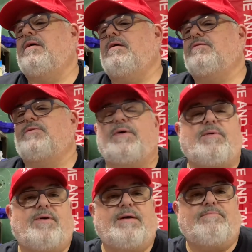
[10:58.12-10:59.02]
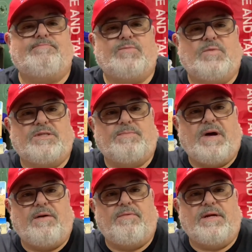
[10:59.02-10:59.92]
So anyway, what's
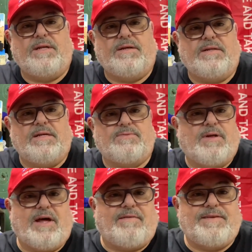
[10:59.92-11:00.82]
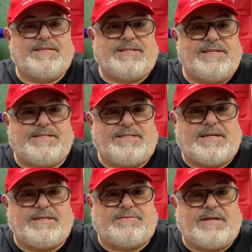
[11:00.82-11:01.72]
my run on this? Well, obviously, since
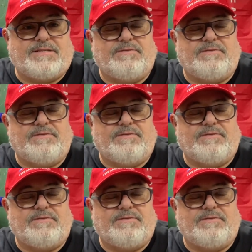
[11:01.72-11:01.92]
I trust it